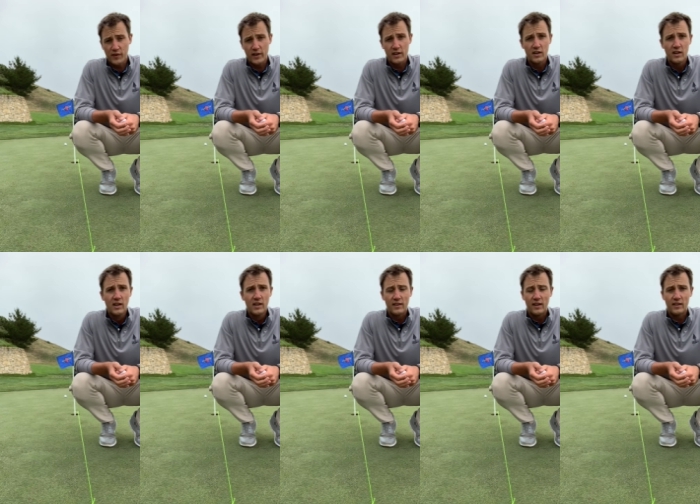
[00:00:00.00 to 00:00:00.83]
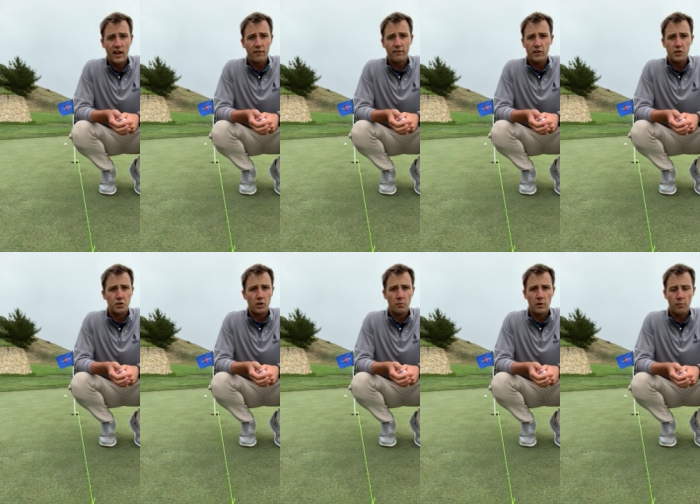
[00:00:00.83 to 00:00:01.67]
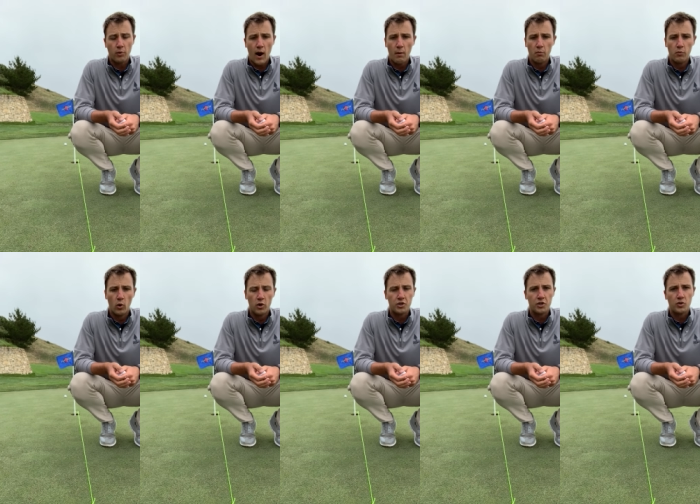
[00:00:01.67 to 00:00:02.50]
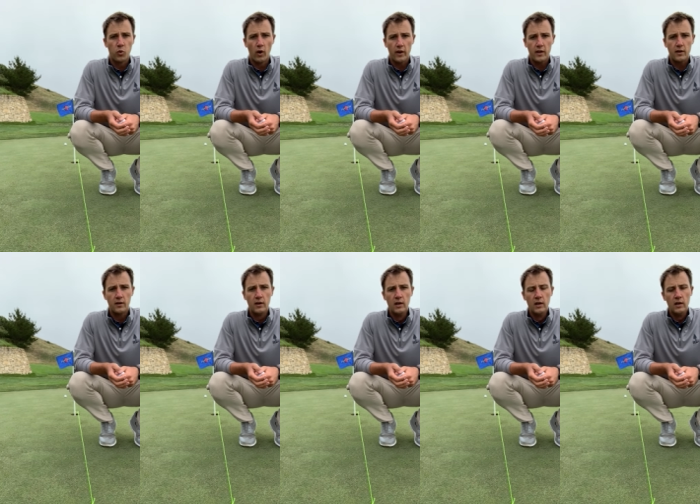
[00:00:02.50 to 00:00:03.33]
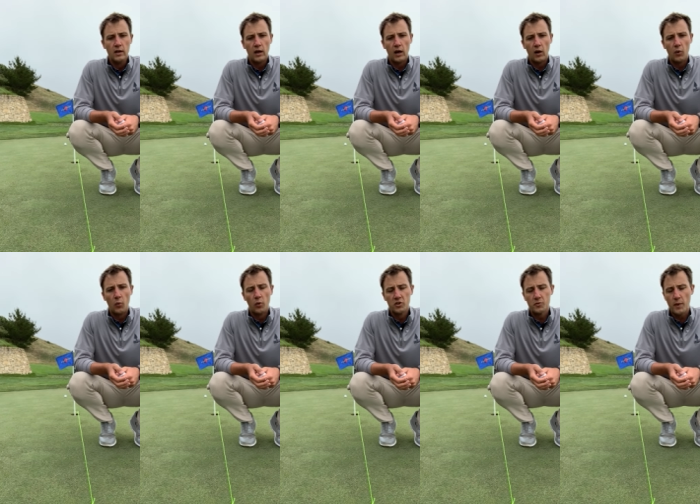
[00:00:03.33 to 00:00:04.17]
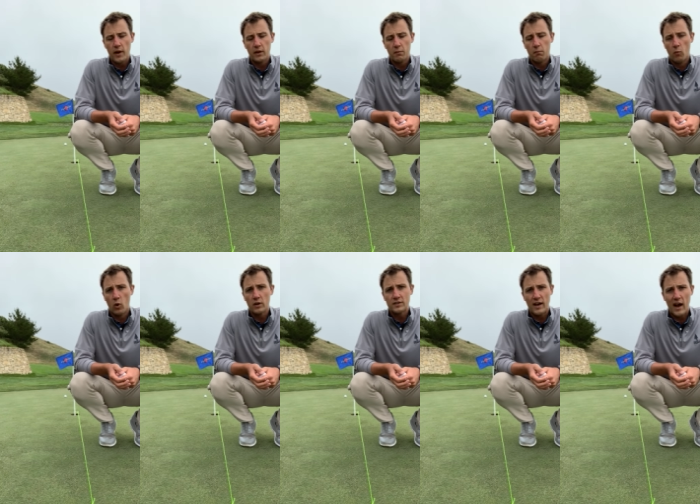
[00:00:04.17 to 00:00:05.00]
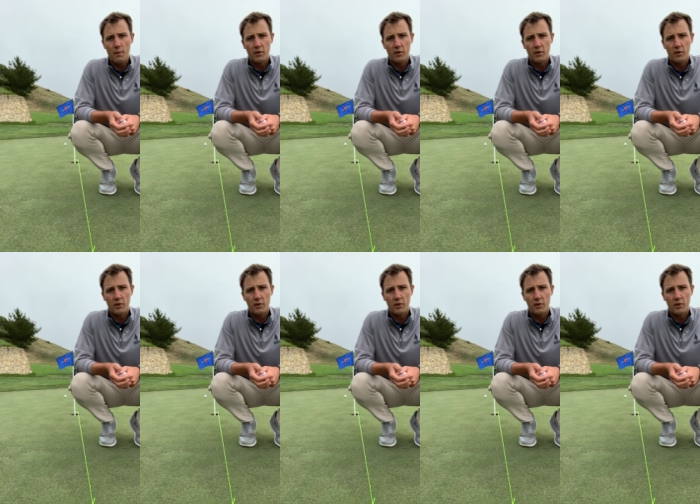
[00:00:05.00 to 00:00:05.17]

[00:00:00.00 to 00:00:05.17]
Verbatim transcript: feet, then 10 feet shouldn't be a problem, nor should 20. Uh, we'll spend more time